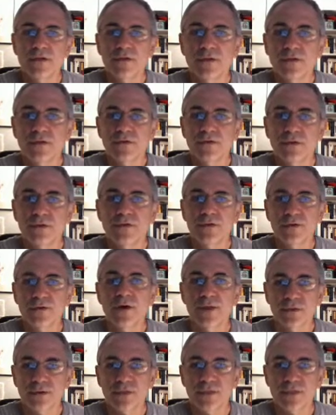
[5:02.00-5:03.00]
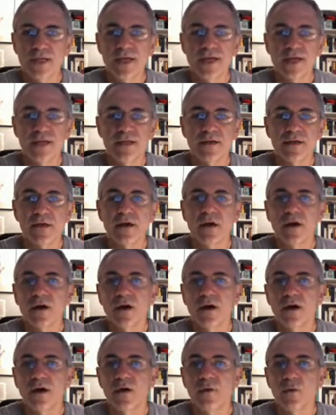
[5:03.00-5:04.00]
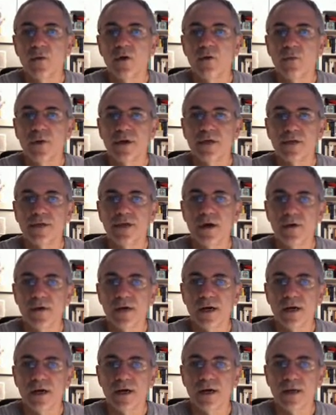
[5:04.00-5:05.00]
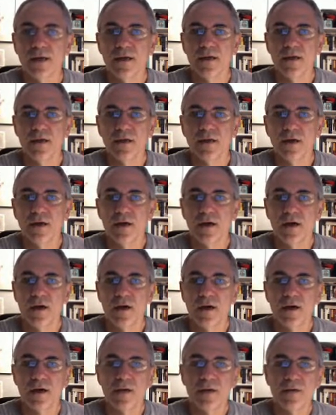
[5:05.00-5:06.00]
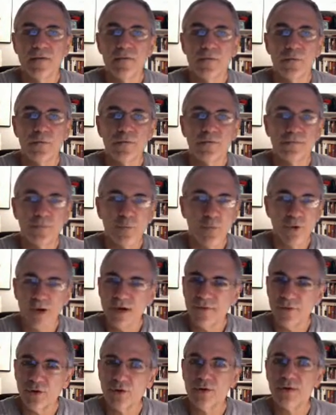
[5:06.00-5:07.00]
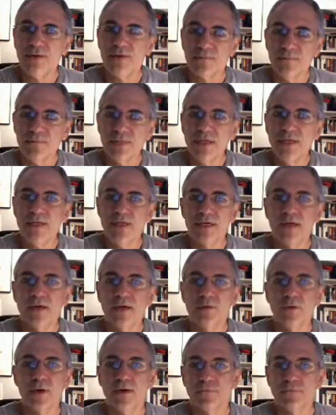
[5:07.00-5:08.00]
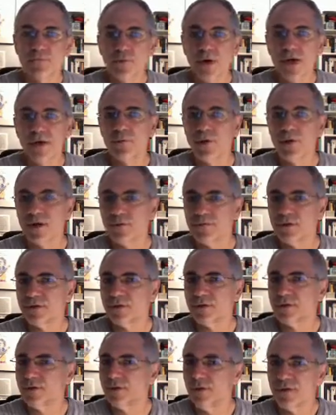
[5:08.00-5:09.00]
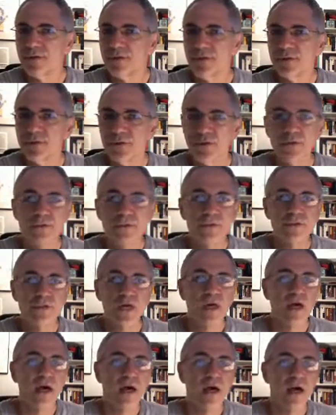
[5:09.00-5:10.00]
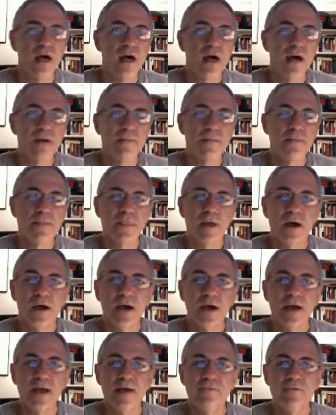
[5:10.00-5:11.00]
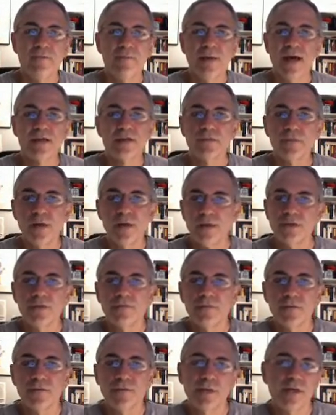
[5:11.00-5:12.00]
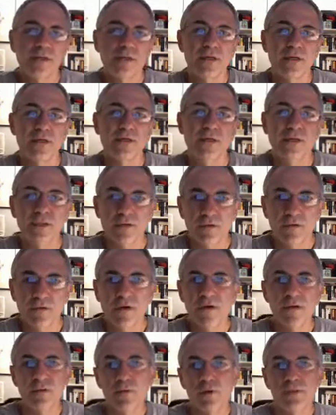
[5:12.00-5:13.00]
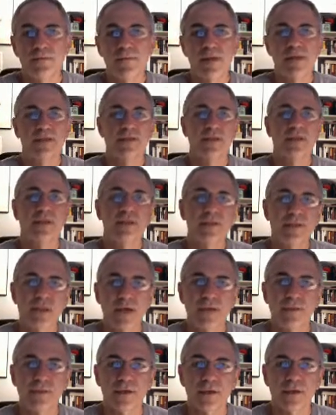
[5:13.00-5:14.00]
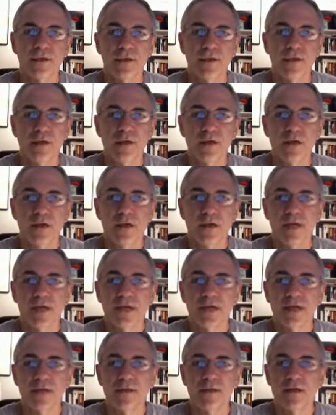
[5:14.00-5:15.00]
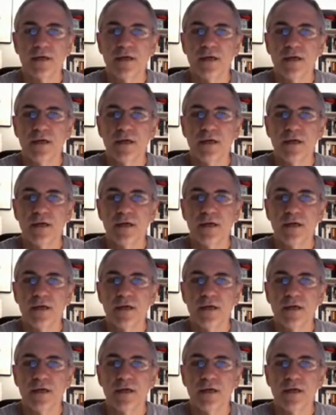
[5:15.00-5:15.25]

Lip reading: to understand what is going on. From what I've heard in the media, what I've read, what I've listened to on the news, I have about as much information as I started with, basically nothing. And